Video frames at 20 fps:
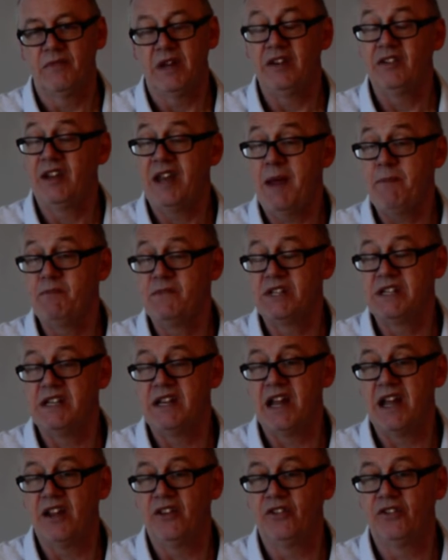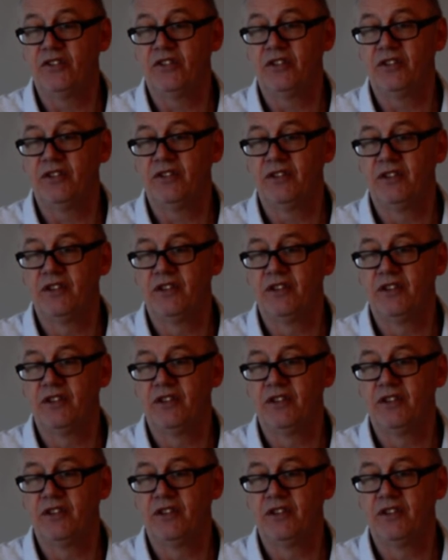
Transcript: It's an empty nest.